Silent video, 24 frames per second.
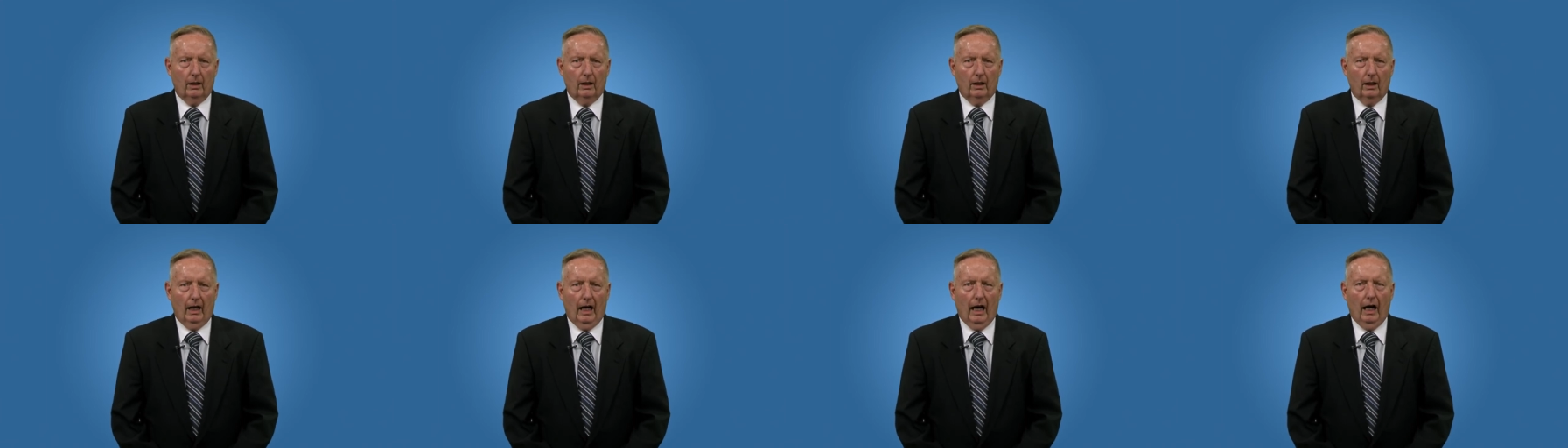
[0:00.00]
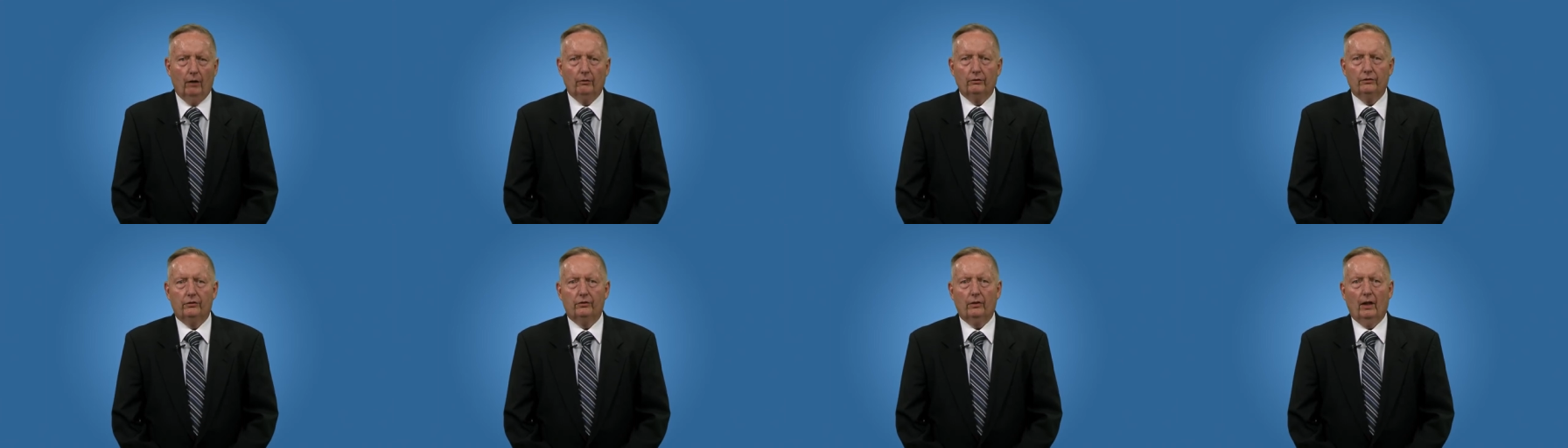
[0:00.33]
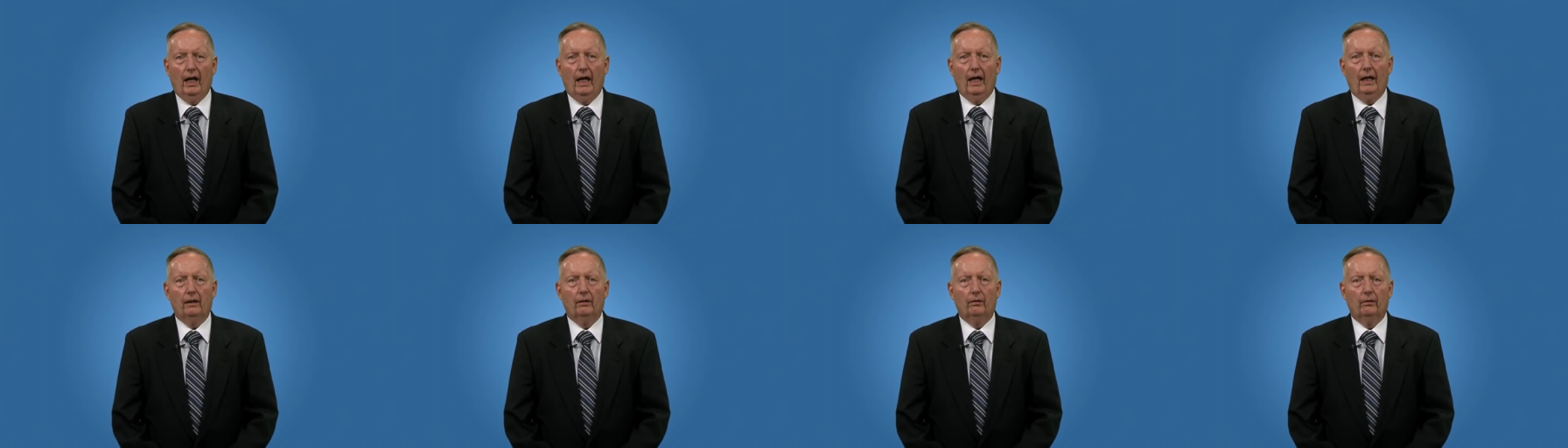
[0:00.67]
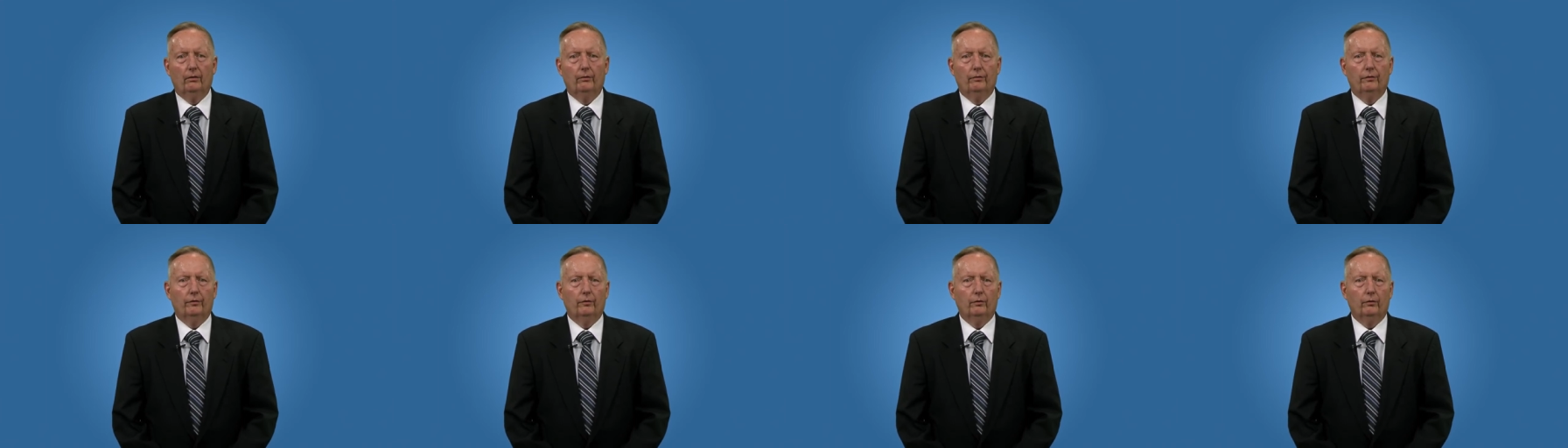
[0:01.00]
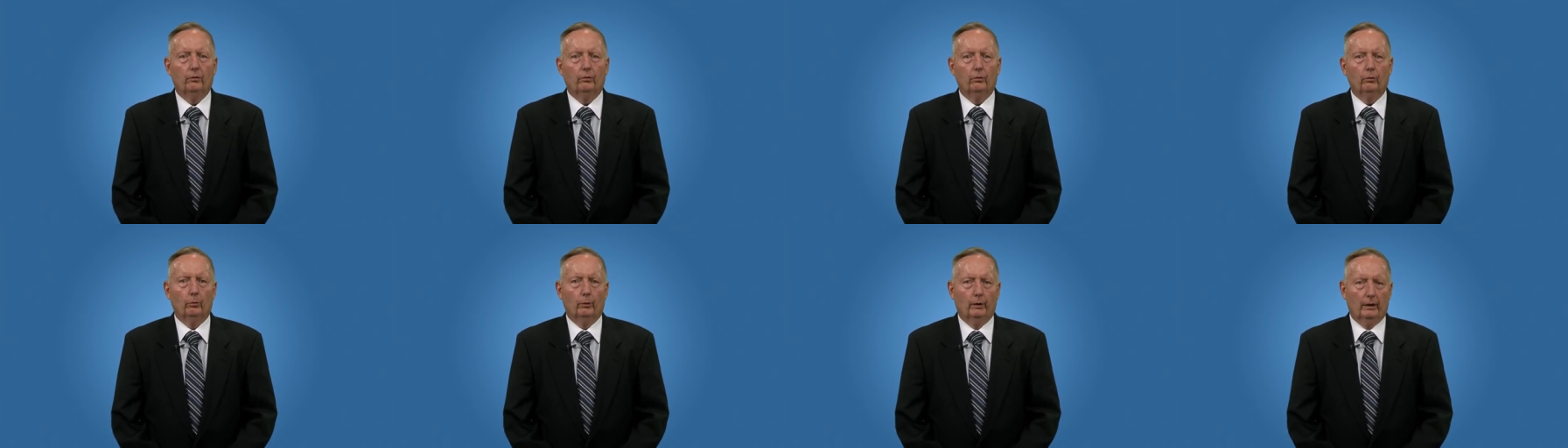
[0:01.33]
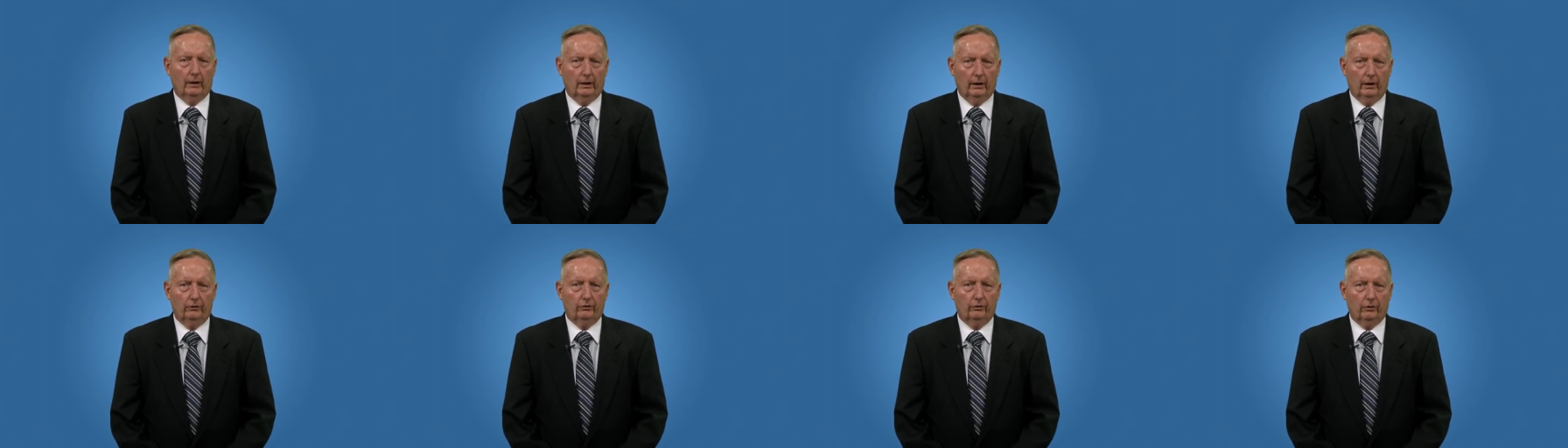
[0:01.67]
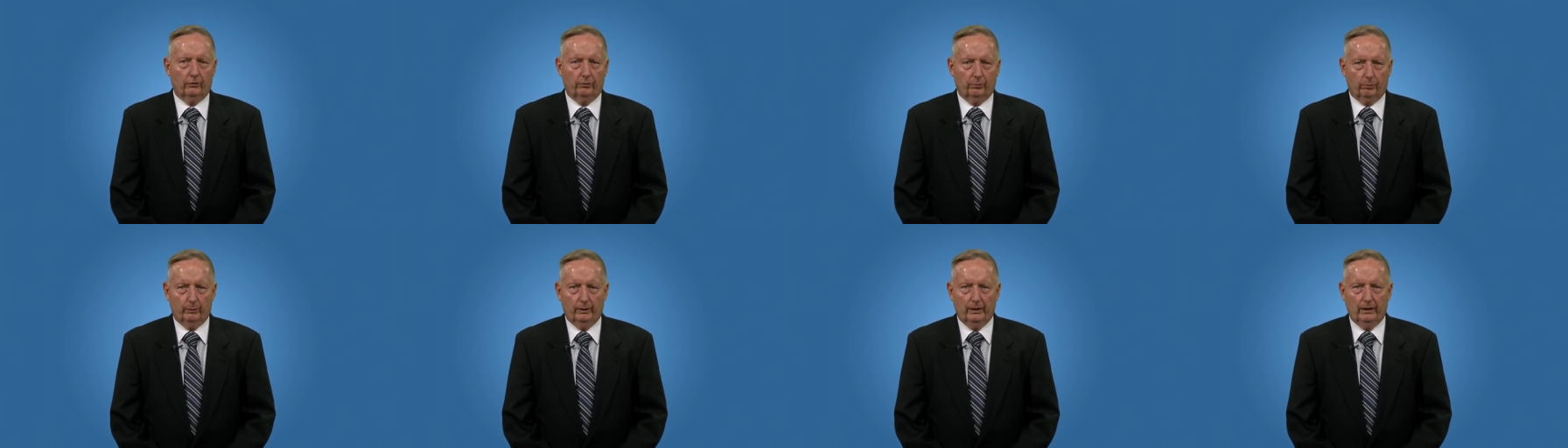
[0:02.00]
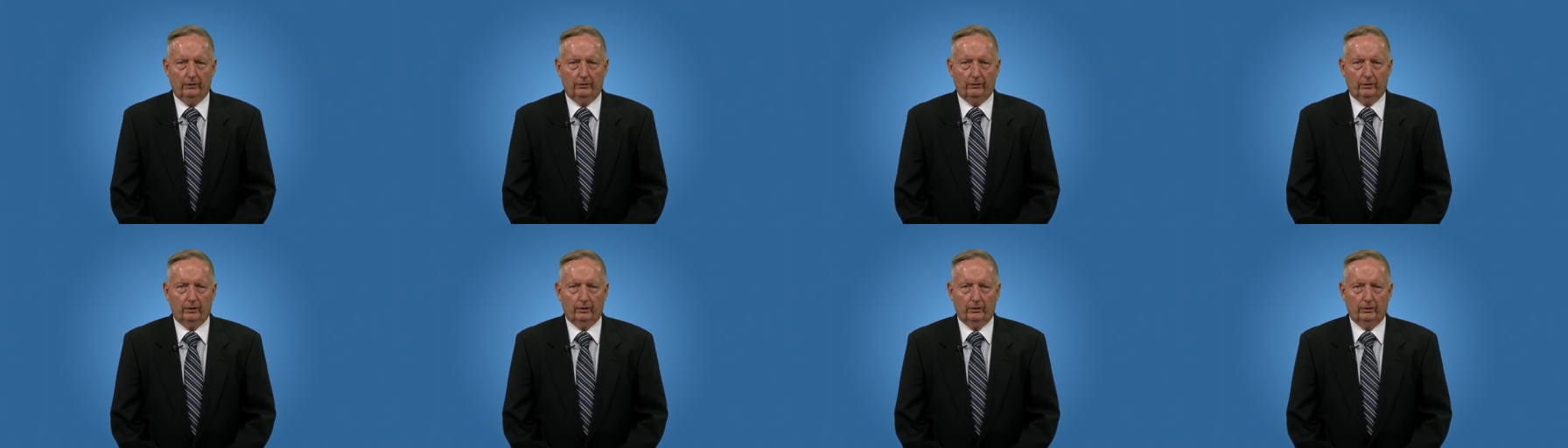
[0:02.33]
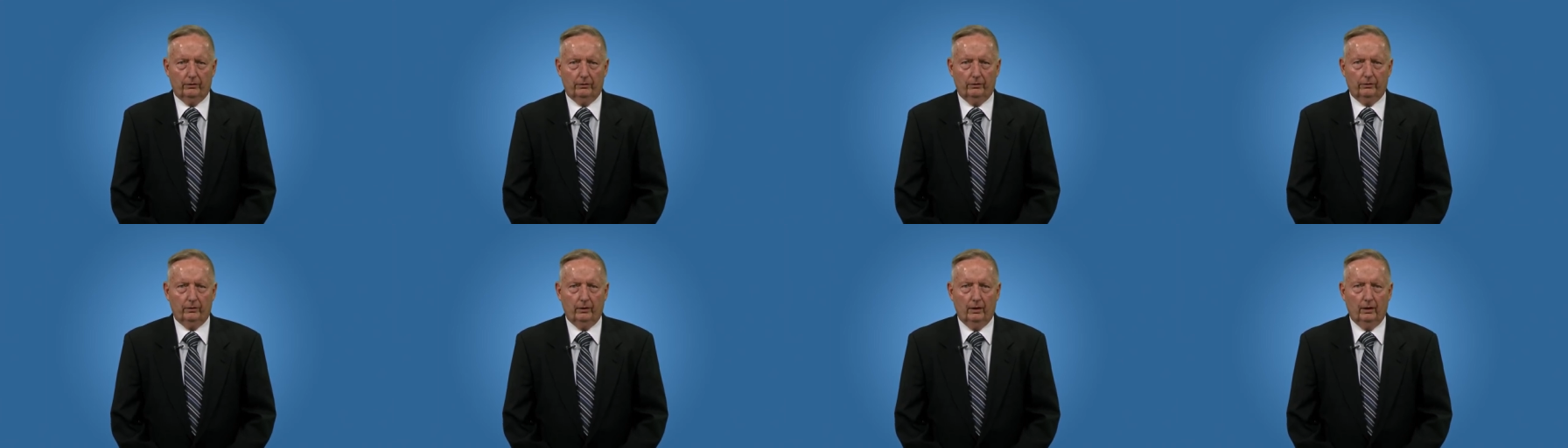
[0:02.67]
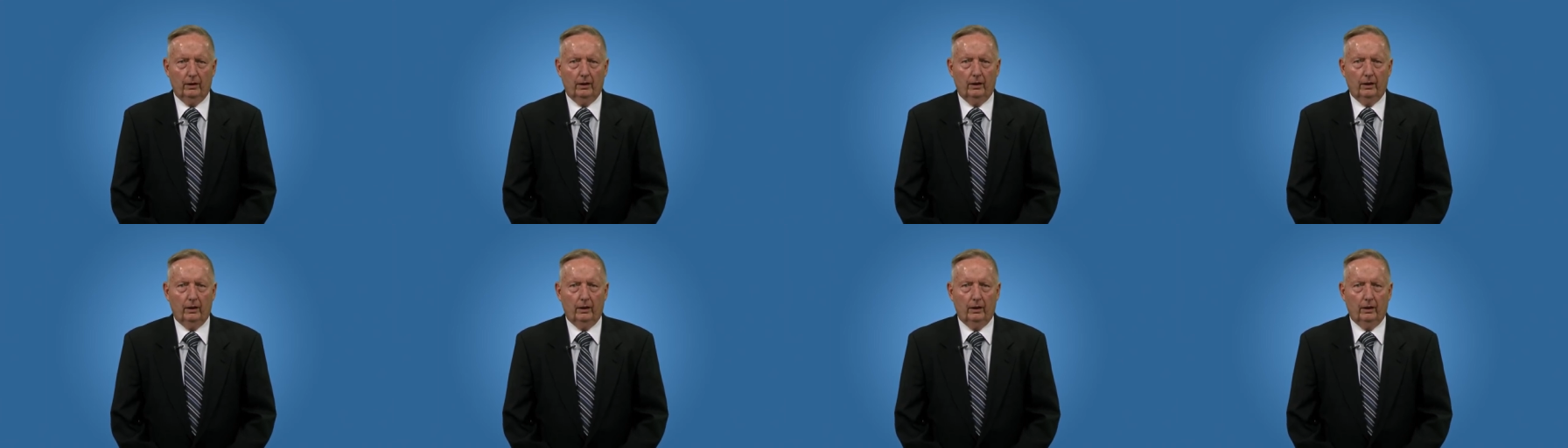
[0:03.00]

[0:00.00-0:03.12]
outside of religious reasons,